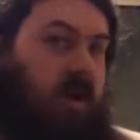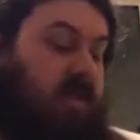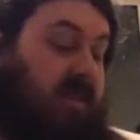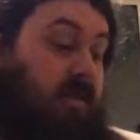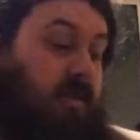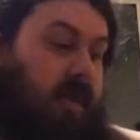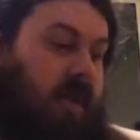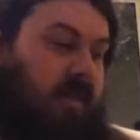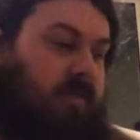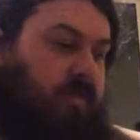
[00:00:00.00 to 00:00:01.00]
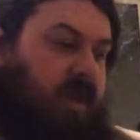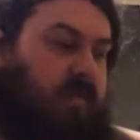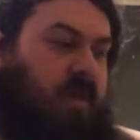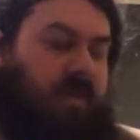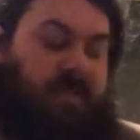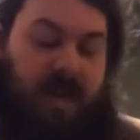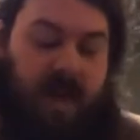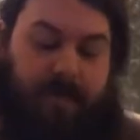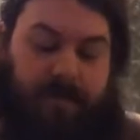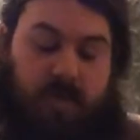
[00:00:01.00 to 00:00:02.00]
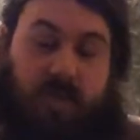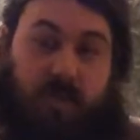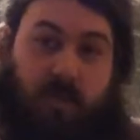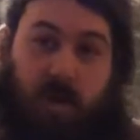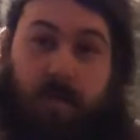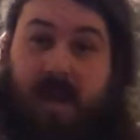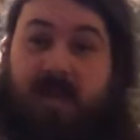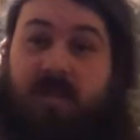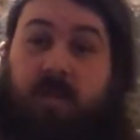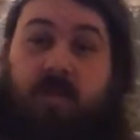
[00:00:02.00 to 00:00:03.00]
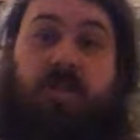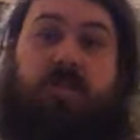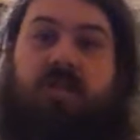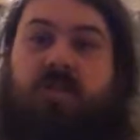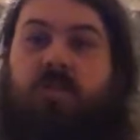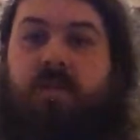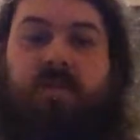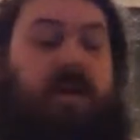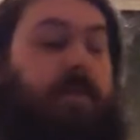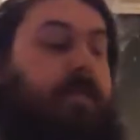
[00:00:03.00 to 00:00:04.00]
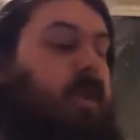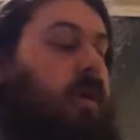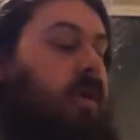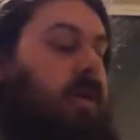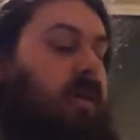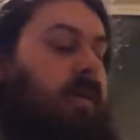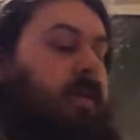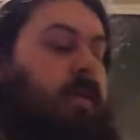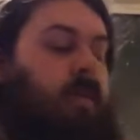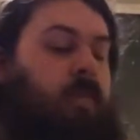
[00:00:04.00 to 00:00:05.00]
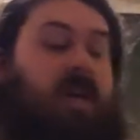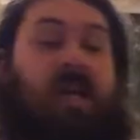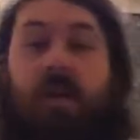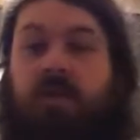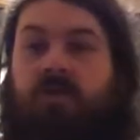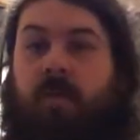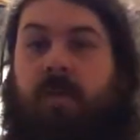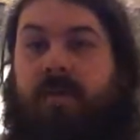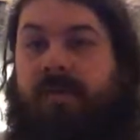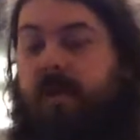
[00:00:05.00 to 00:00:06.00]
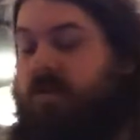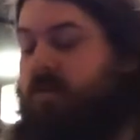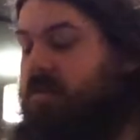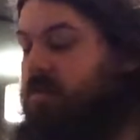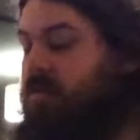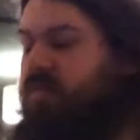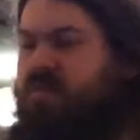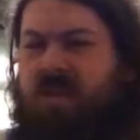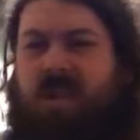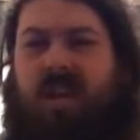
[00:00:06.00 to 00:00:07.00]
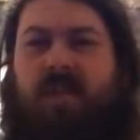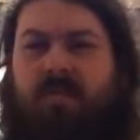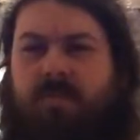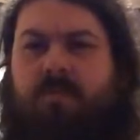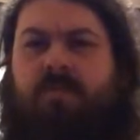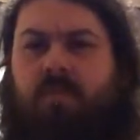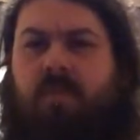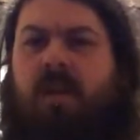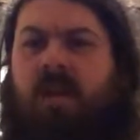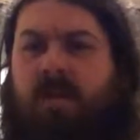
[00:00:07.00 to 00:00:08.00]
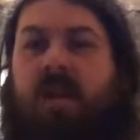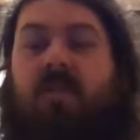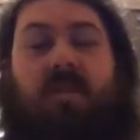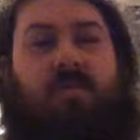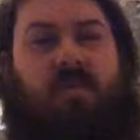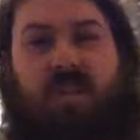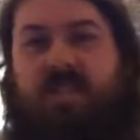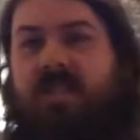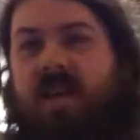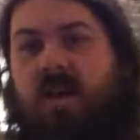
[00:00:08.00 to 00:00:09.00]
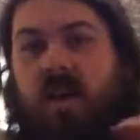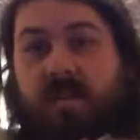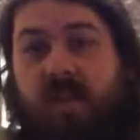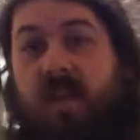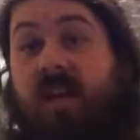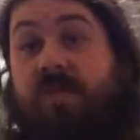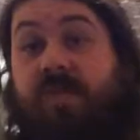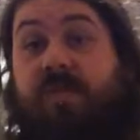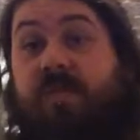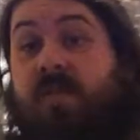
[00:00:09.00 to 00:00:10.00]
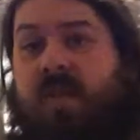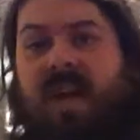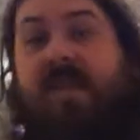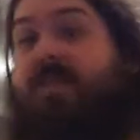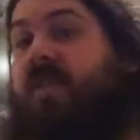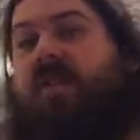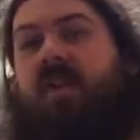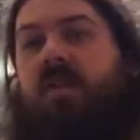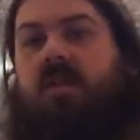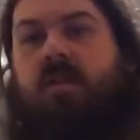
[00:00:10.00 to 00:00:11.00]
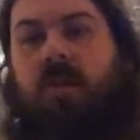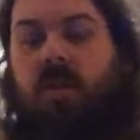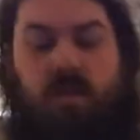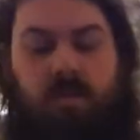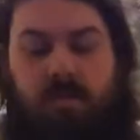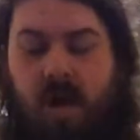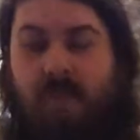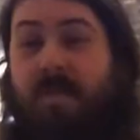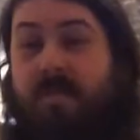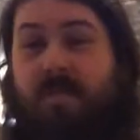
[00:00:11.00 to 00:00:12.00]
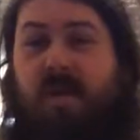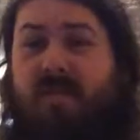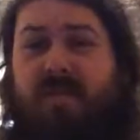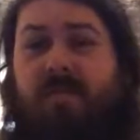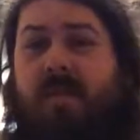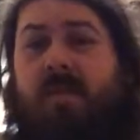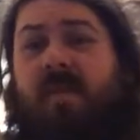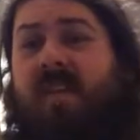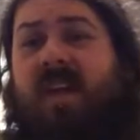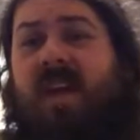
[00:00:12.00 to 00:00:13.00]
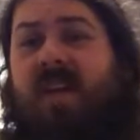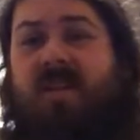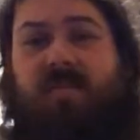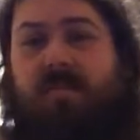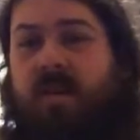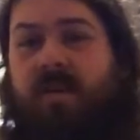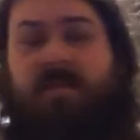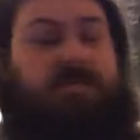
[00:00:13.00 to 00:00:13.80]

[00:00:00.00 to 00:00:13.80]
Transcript: sounding bass and really fat, because what I'm planning to do is use this with my heliotropic fuzz to really make it down, really sit underneath everything, bar maybe like the kick, but